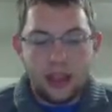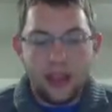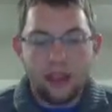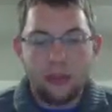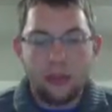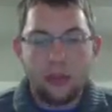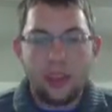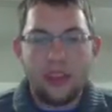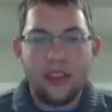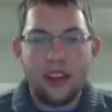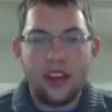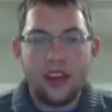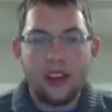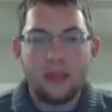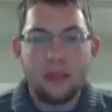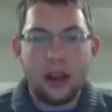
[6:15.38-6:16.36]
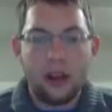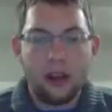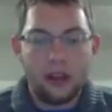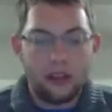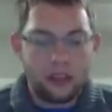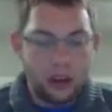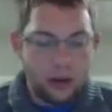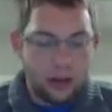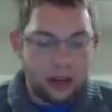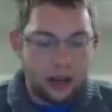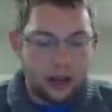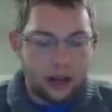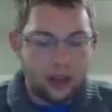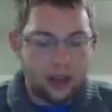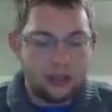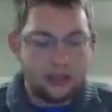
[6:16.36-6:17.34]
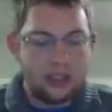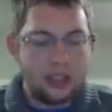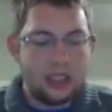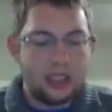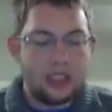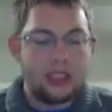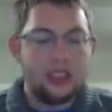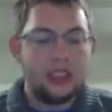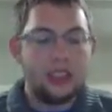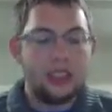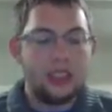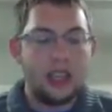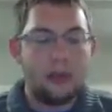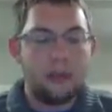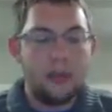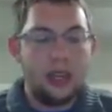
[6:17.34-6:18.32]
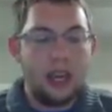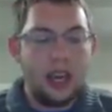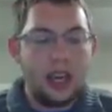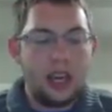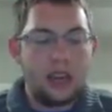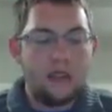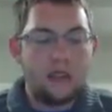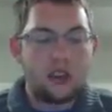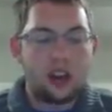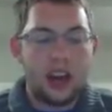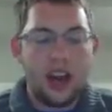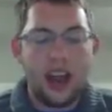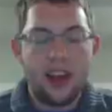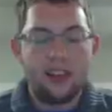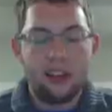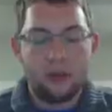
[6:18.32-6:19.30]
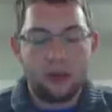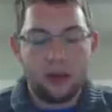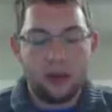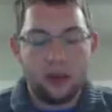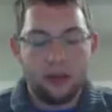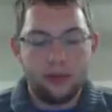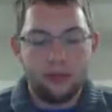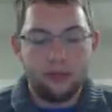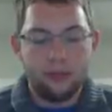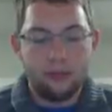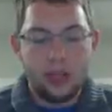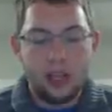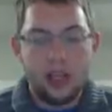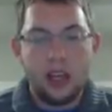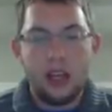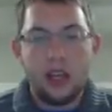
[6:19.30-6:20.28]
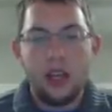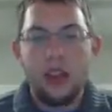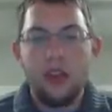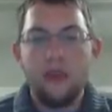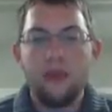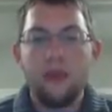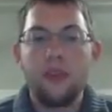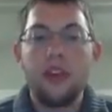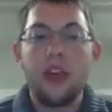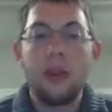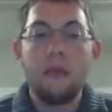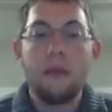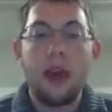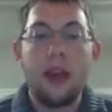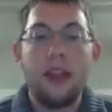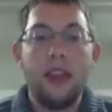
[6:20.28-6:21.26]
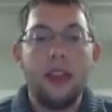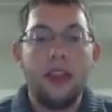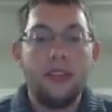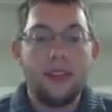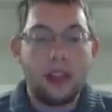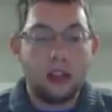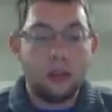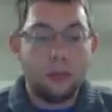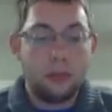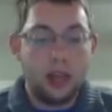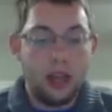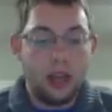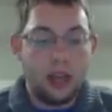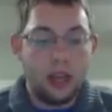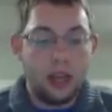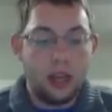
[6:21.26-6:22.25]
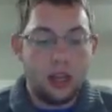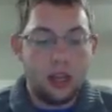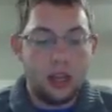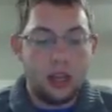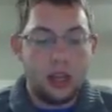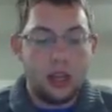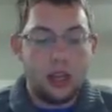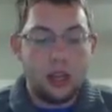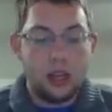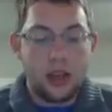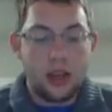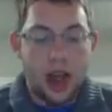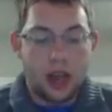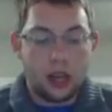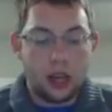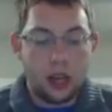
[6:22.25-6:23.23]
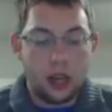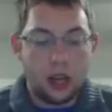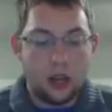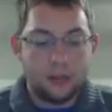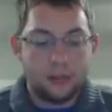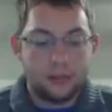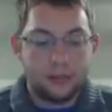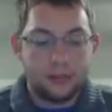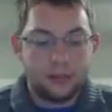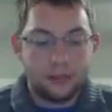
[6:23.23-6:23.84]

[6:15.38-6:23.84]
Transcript: And this was at the end of the Paleozoic era and the beginning of the Triassic period. This was said by the encyclopedia.com.